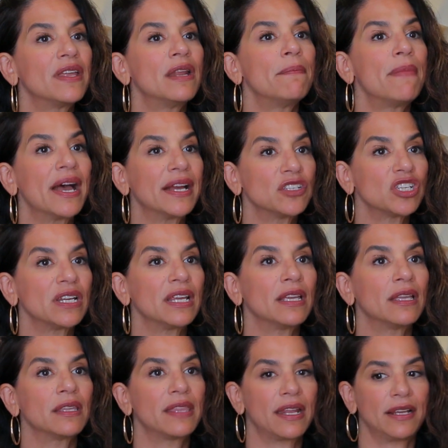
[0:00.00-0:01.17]
than
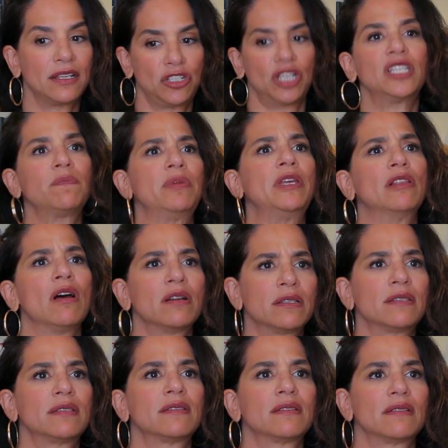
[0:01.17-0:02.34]
imagining that it just
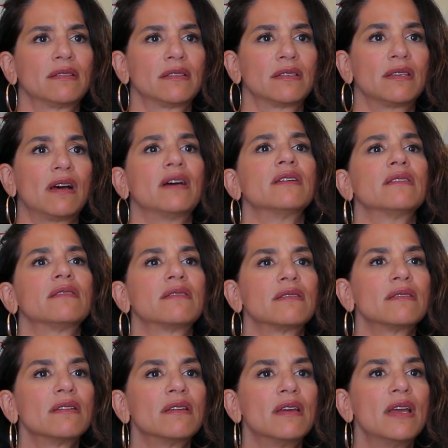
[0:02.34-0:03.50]
belongs to us.
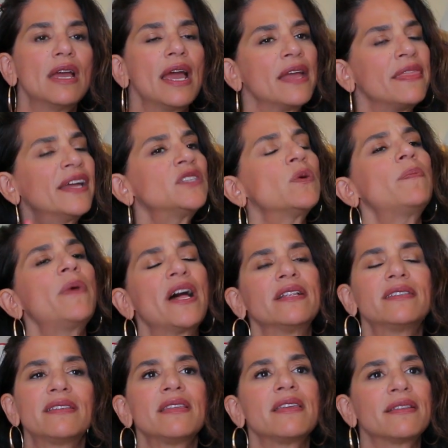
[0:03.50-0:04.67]
And that's what
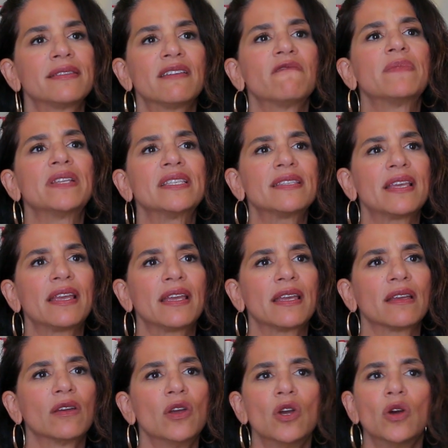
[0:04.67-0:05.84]
Palestinians have been
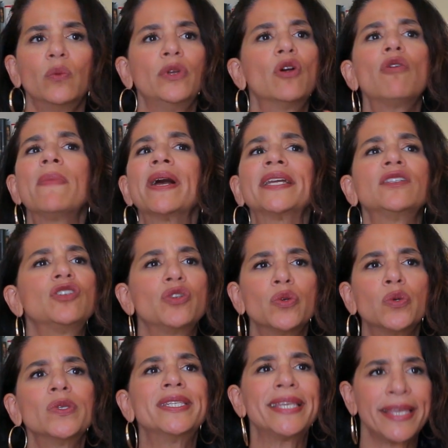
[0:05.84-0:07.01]
saying. We don't mind
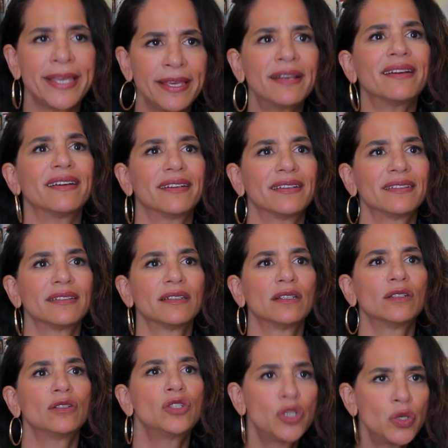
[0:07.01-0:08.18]
Jews here.
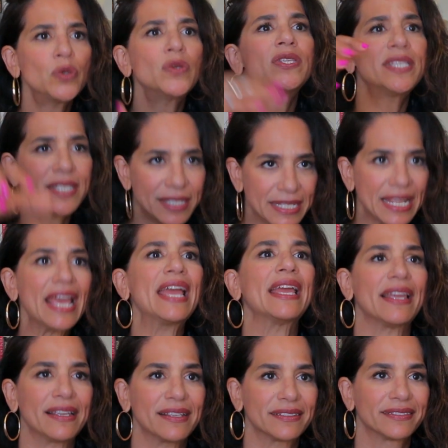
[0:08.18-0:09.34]
Jews
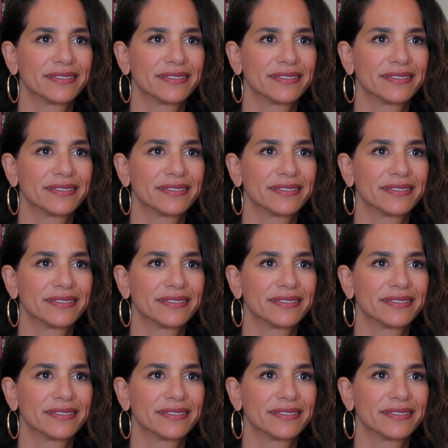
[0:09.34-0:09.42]
stay,